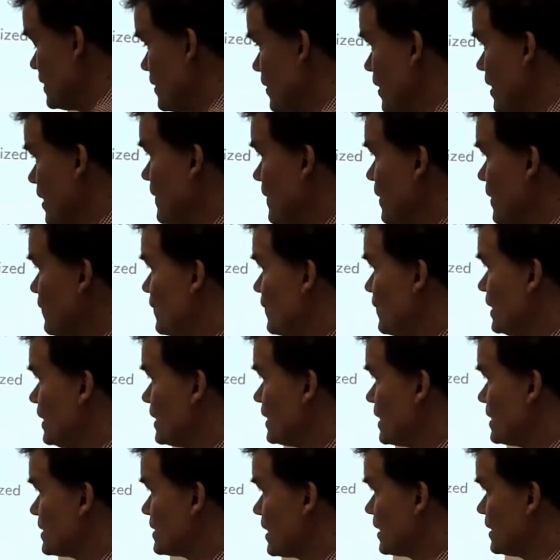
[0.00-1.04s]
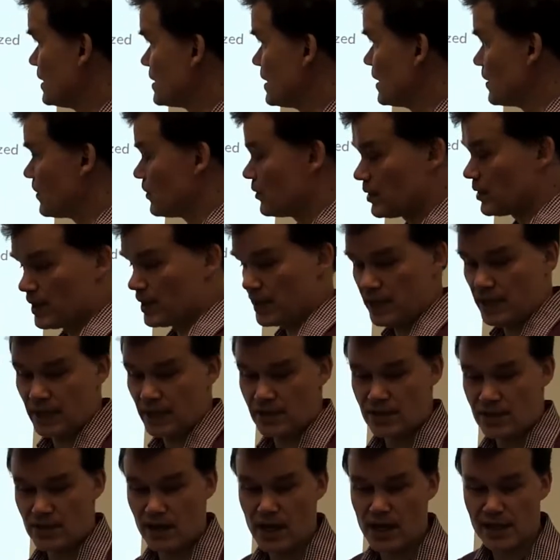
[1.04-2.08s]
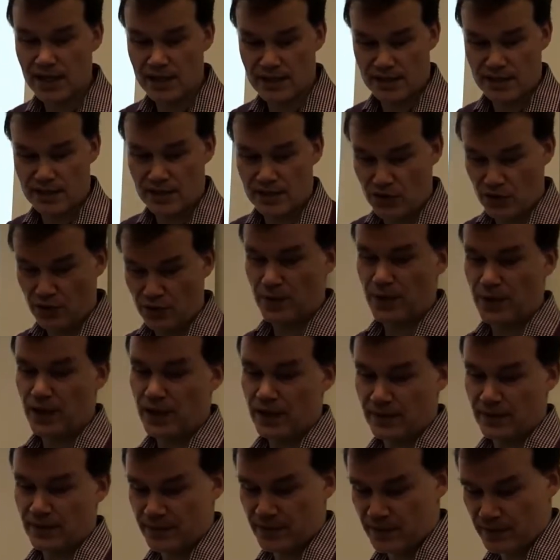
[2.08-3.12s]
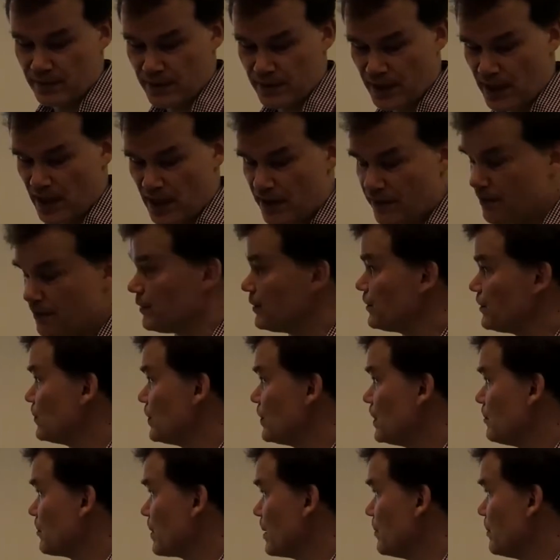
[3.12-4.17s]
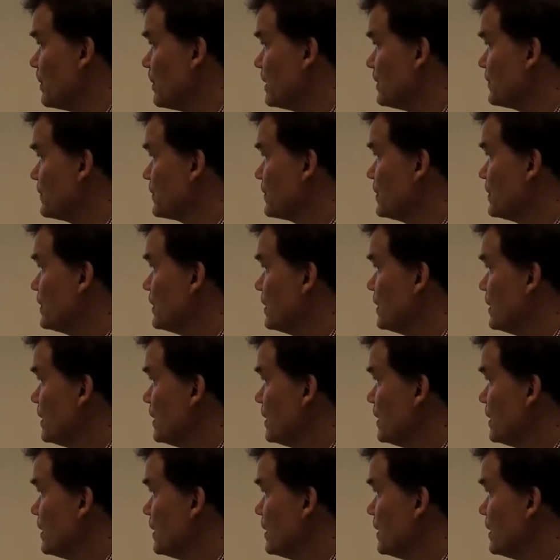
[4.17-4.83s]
level of details that is included in the slides should be enough to implement